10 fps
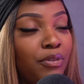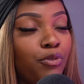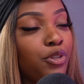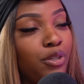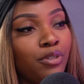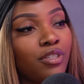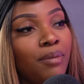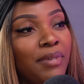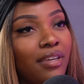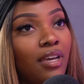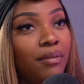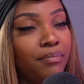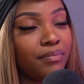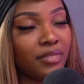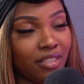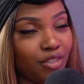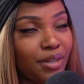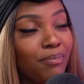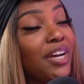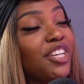before you
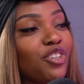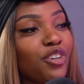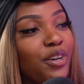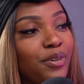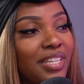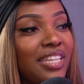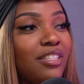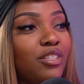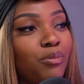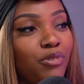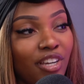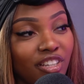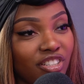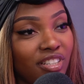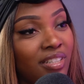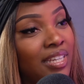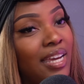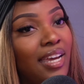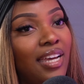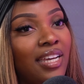merge your code into production.
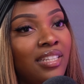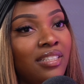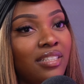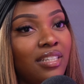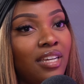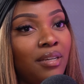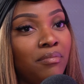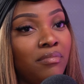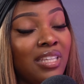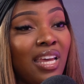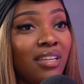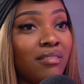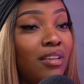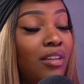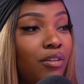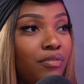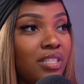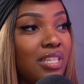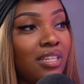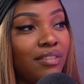And a lot of
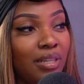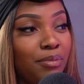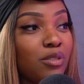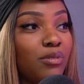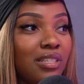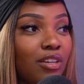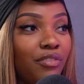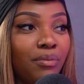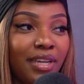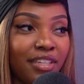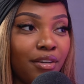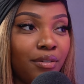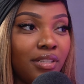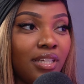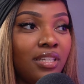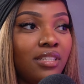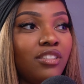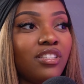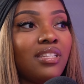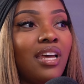the senior developers always look over my code
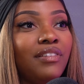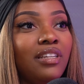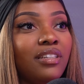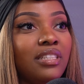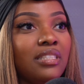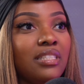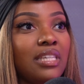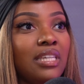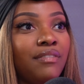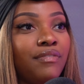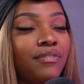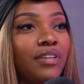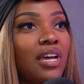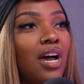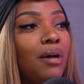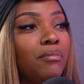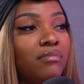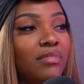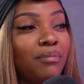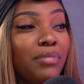and just have a look and see if
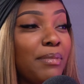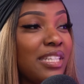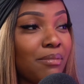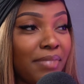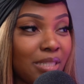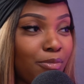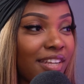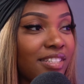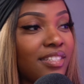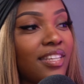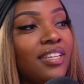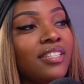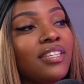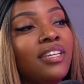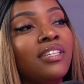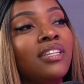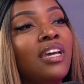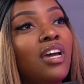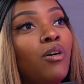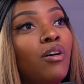I'm implementing best practices, and